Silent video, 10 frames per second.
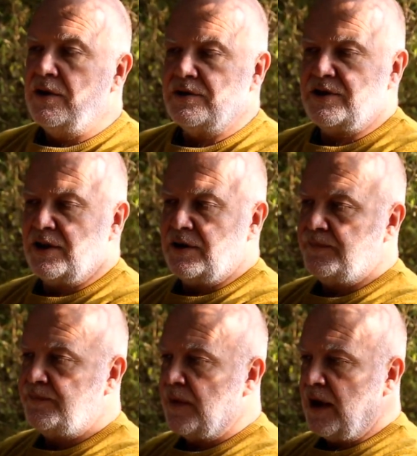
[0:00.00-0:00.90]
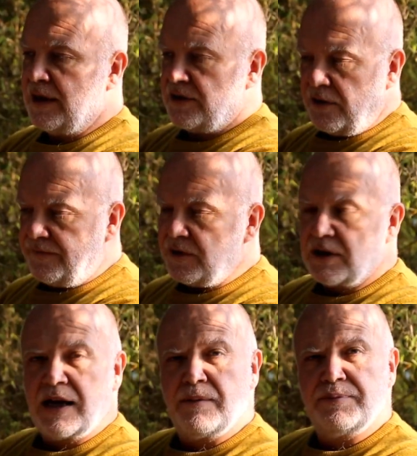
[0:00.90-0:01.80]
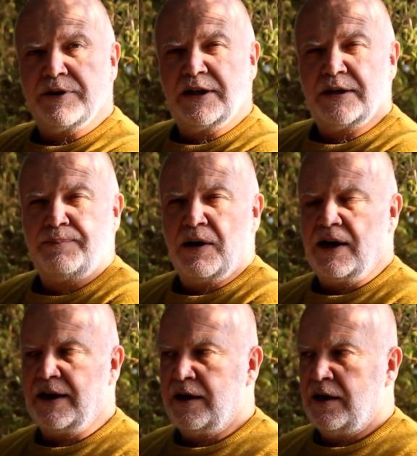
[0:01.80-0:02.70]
So it's often accompanied by